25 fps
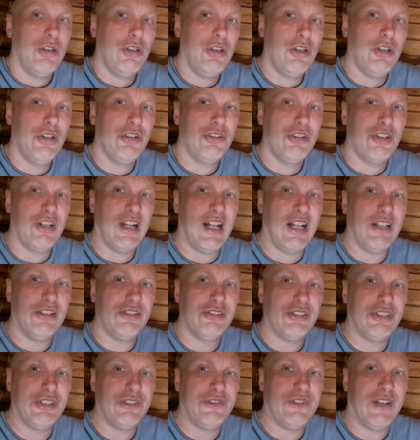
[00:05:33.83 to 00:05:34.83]
Ursula
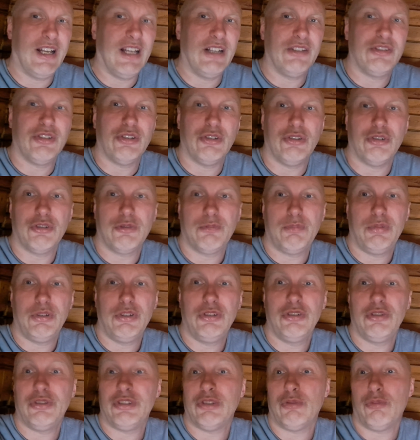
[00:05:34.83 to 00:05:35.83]
Andress finds her little
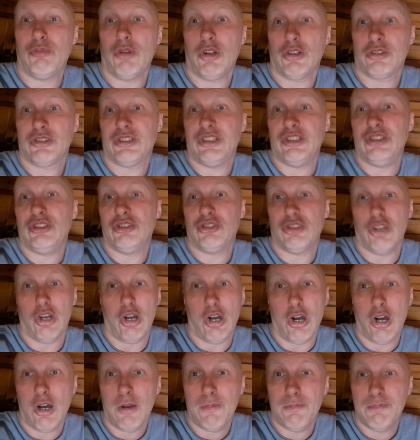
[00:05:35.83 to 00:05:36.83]
spoon, who's a watching
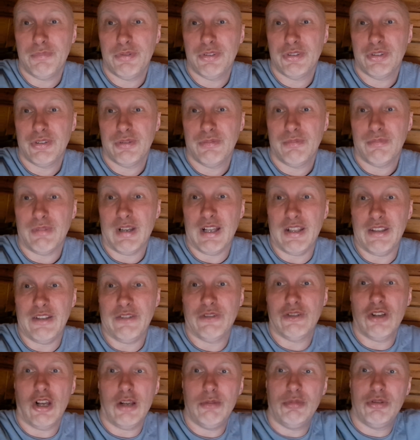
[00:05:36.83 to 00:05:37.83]
tops. And
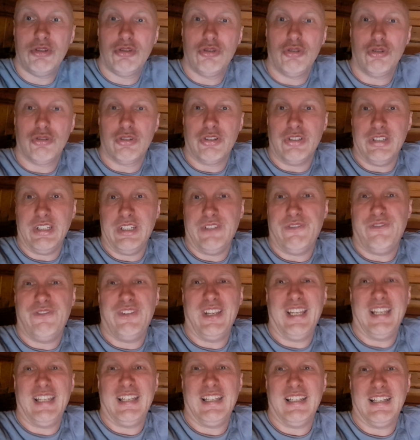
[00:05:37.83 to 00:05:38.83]
they've got him stuck on this
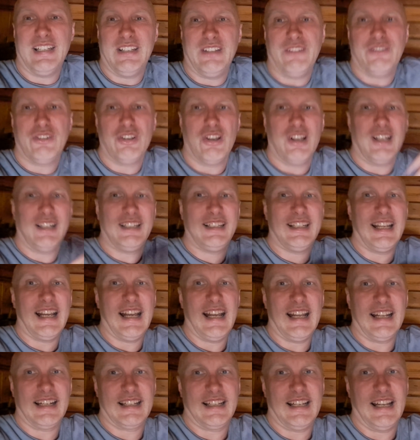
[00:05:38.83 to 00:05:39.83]
thing, and they've got a
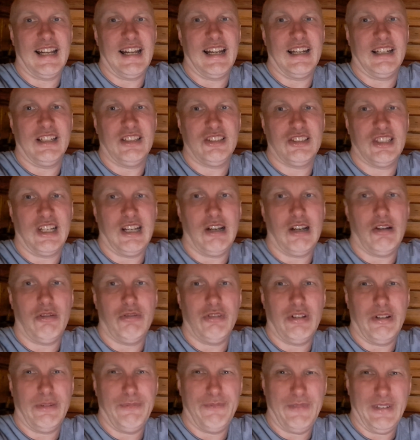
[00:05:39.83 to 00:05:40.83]
dark carrot out,
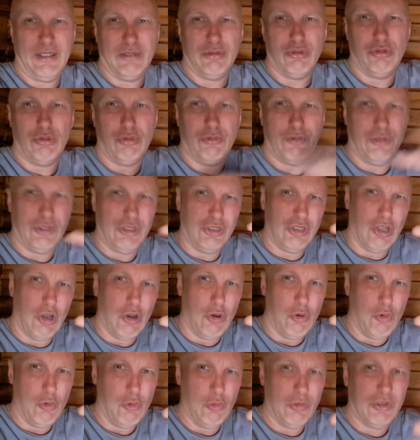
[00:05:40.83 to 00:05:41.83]
and then things look for
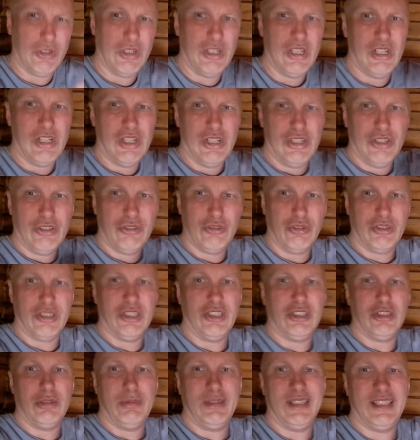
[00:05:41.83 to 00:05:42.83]
gold stuck
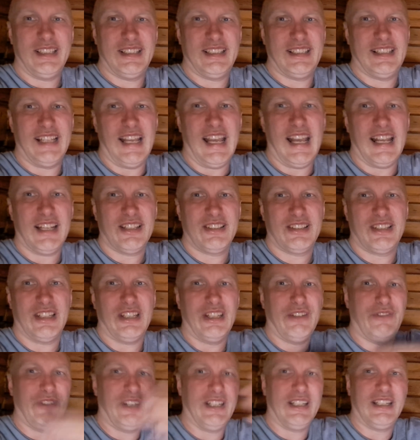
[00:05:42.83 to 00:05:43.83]
into his chest,
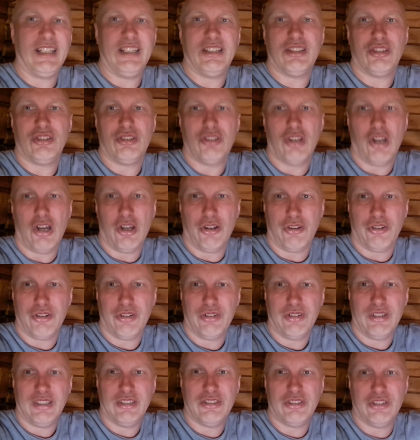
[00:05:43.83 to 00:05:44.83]
and they think he's a dod.
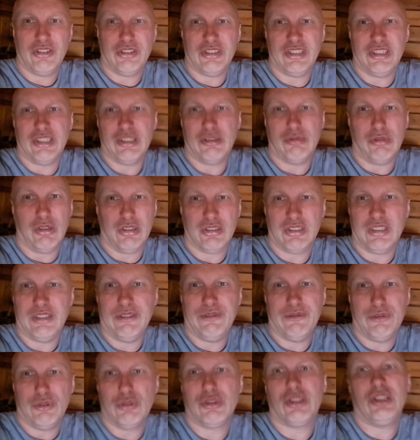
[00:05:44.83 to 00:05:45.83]
He says he's a
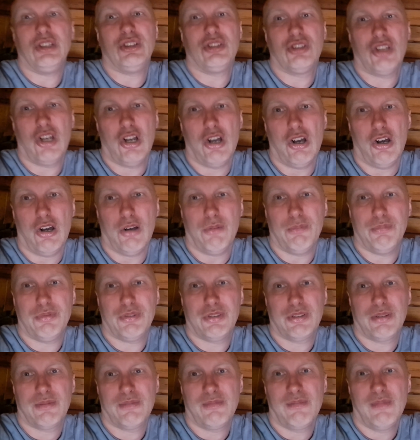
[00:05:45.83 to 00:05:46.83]
watching fucking
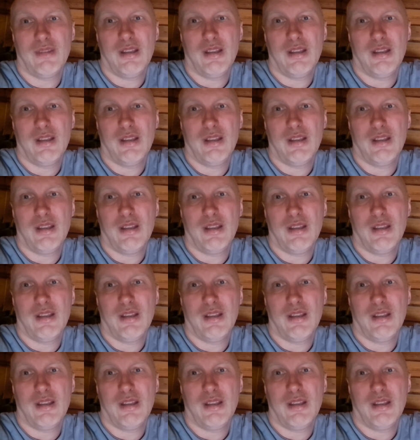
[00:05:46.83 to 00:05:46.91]
tops.